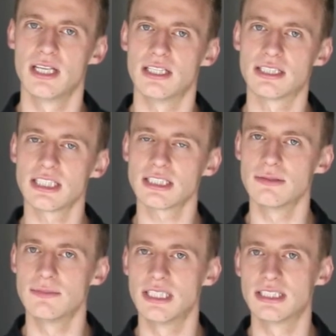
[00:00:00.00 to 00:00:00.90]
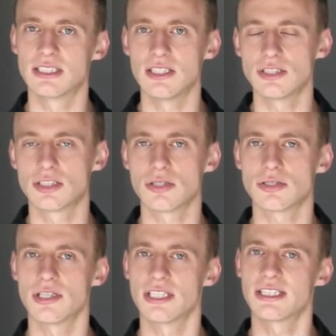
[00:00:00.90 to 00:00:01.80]
The system is
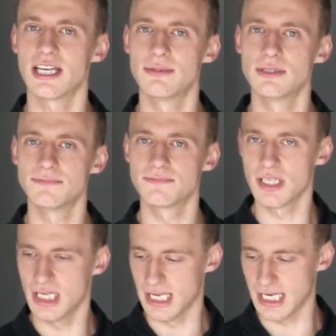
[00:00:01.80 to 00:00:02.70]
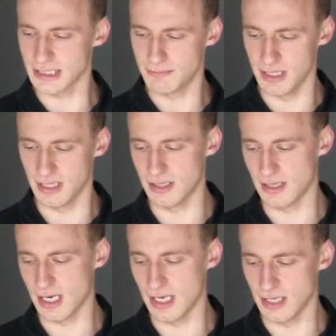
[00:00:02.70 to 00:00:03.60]
structurally stable and has
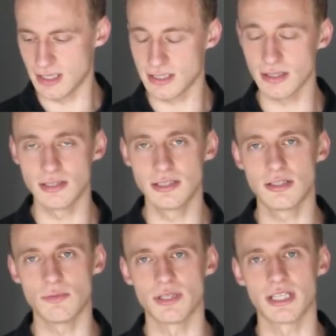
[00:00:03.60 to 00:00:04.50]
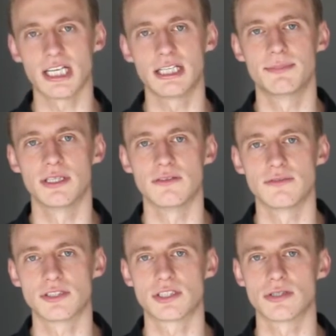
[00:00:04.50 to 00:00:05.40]
been designed with the help
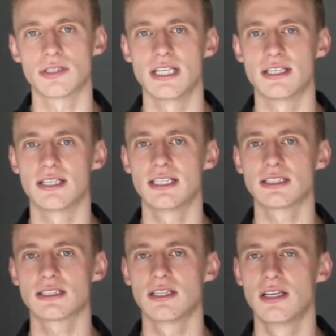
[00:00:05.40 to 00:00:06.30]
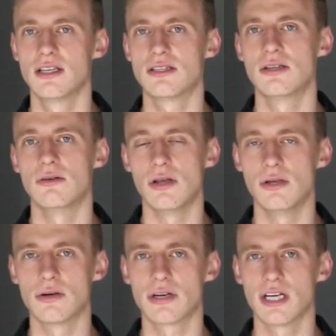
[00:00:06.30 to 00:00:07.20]
of structural engineers to
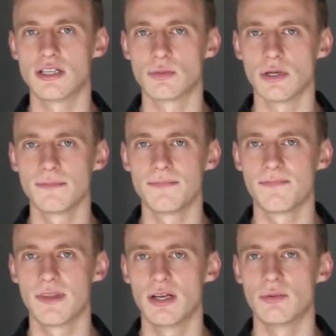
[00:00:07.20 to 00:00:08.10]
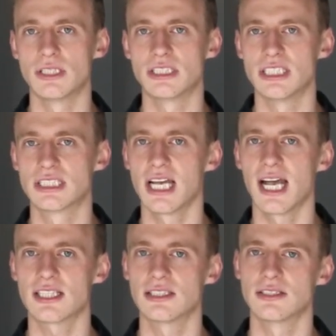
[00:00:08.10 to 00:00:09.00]
Eurocodes 1, which is
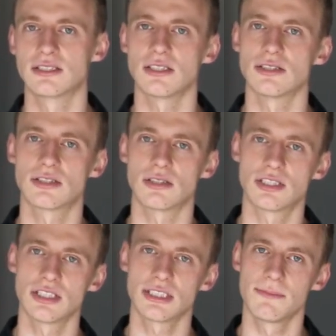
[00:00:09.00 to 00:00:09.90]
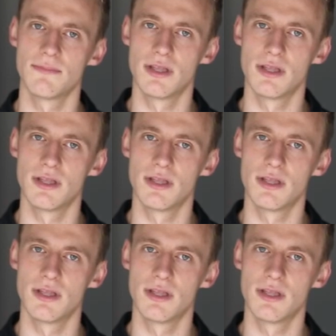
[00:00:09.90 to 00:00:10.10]
actions on structures.